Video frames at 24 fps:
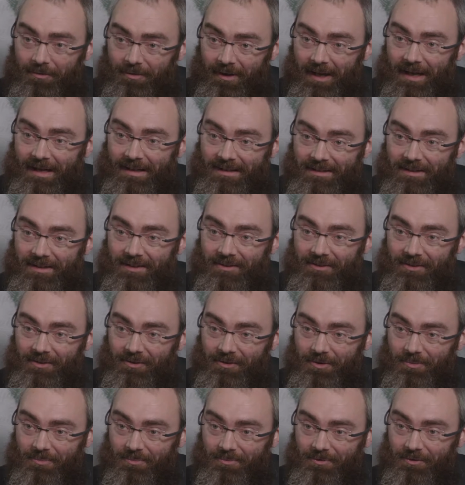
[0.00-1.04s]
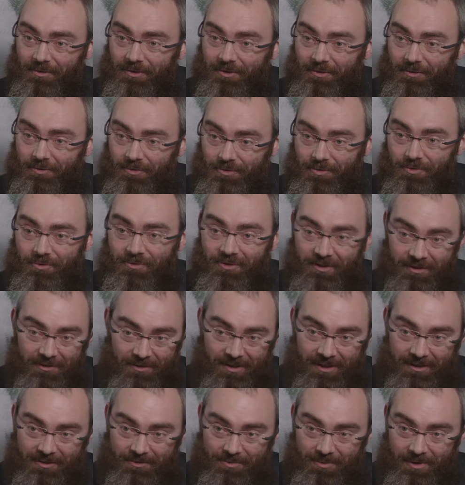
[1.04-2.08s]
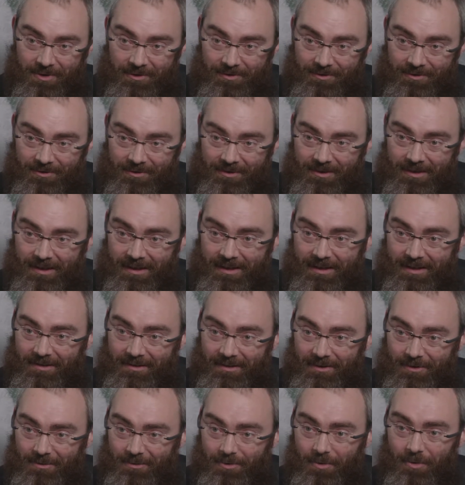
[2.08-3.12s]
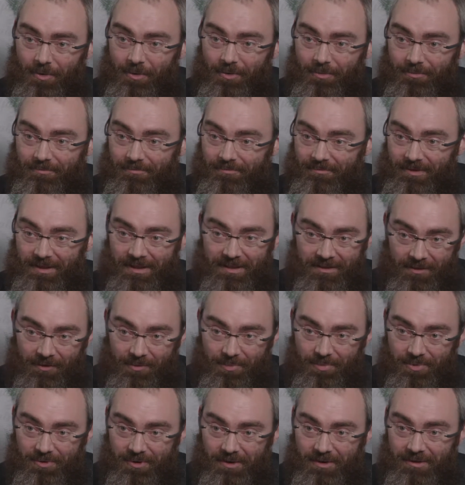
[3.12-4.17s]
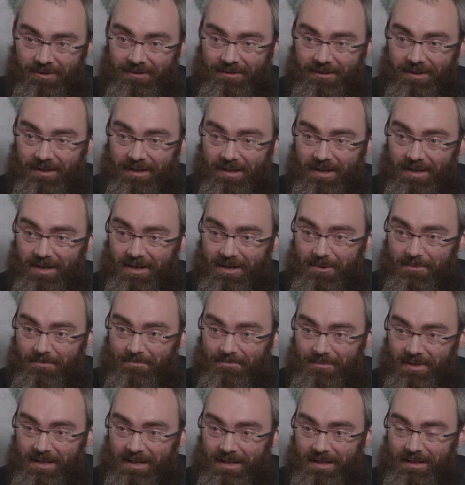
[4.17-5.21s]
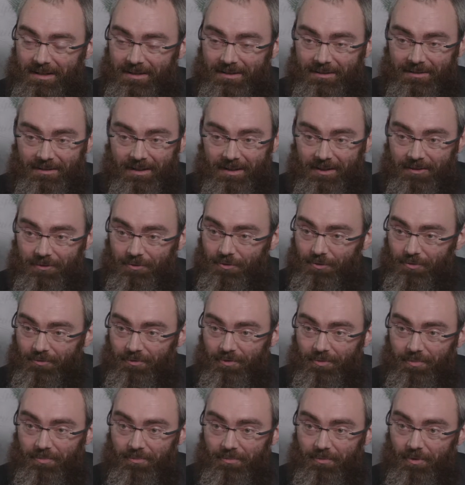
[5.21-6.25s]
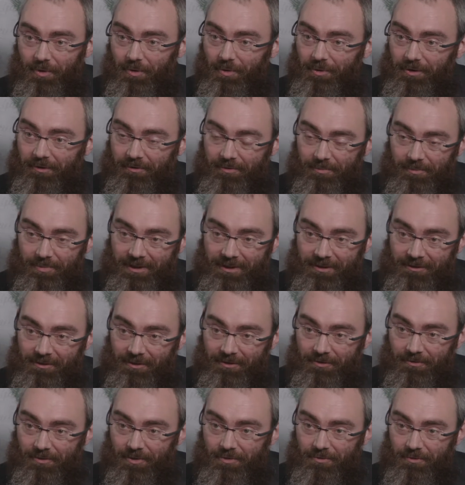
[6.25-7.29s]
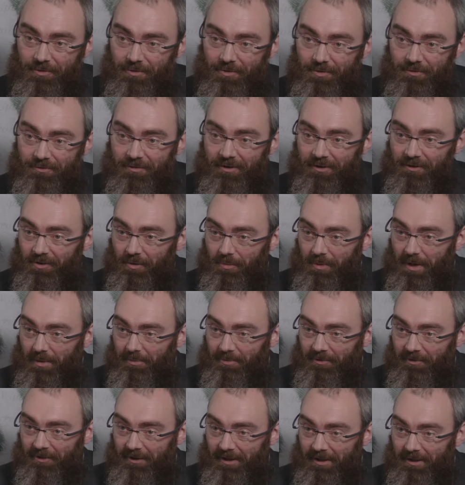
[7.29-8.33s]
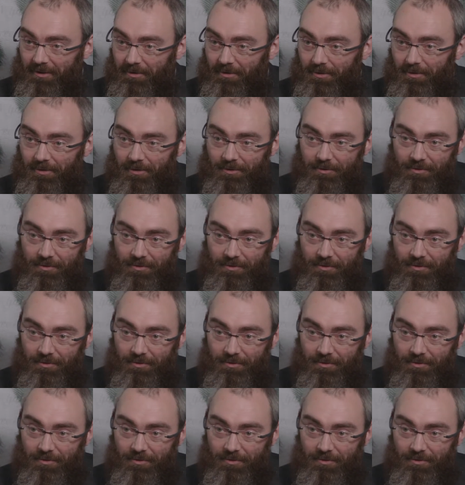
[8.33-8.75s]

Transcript: of IT systems that students interact with, and they're all very disparate, linked to from all different places around the university website or our